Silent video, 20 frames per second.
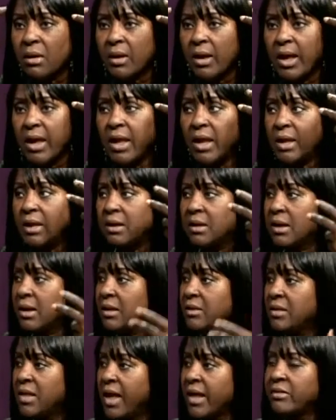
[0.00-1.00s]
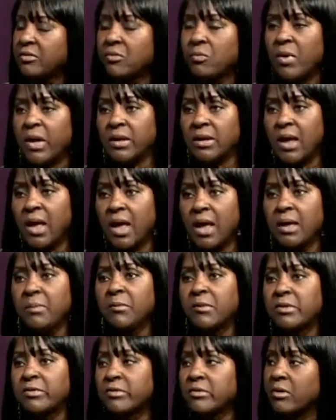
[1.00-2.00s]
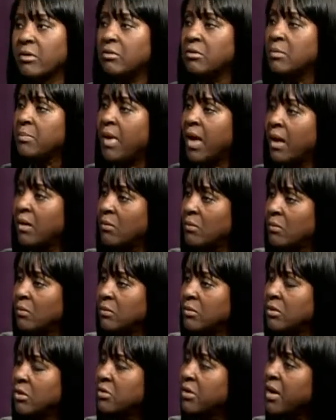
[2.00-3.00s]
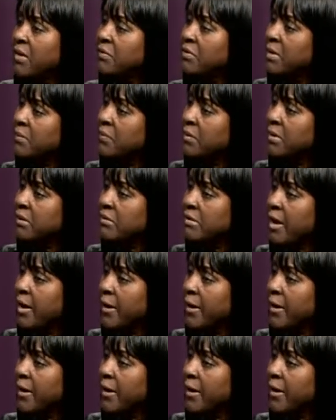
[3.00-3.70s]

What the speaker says: And that's what I'm concerned about. Do you have something to say?